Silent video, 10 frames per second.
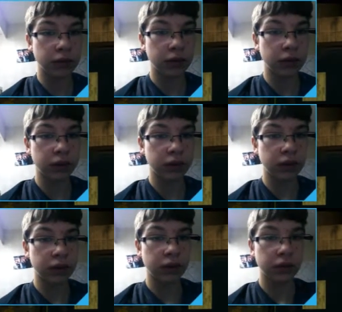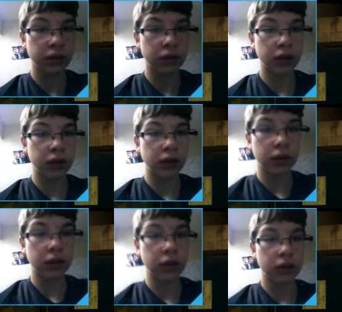
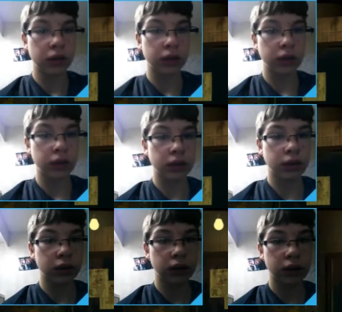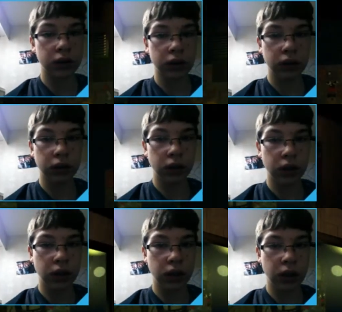
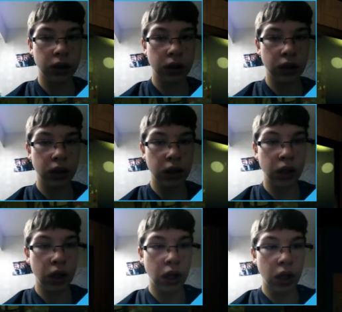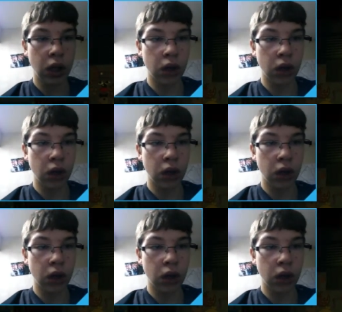Nobody speaks.